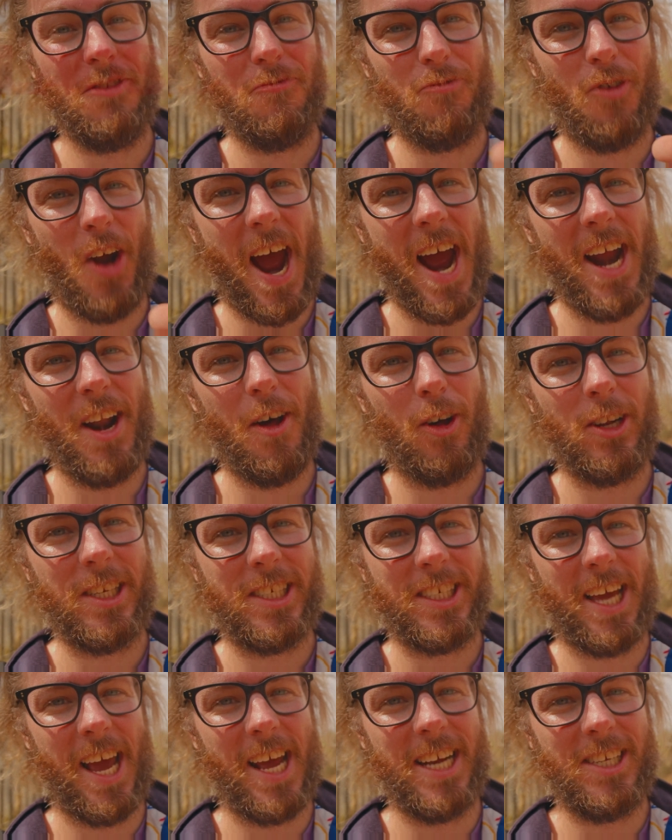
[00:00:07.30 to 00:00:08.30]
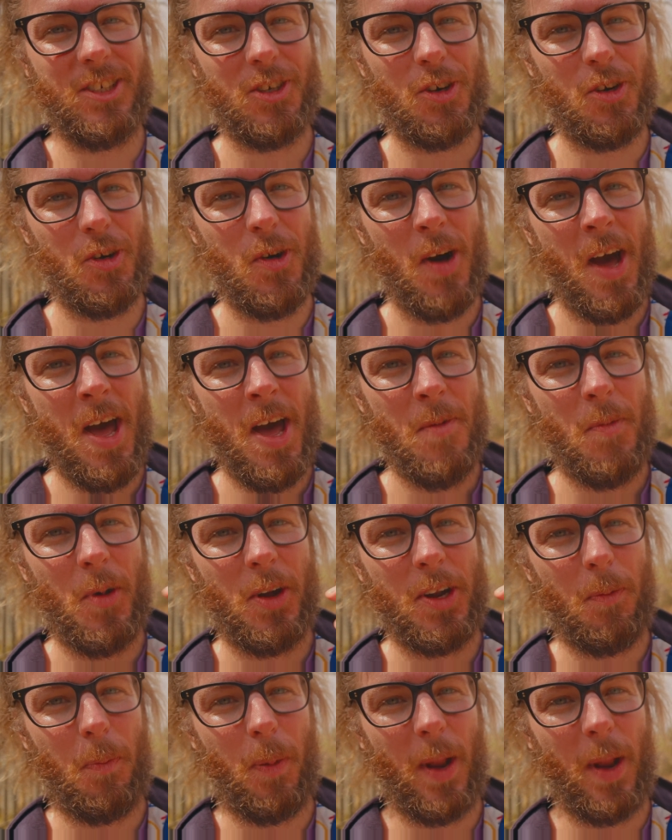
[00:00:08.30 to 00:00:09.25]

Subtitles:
right on schedule, but the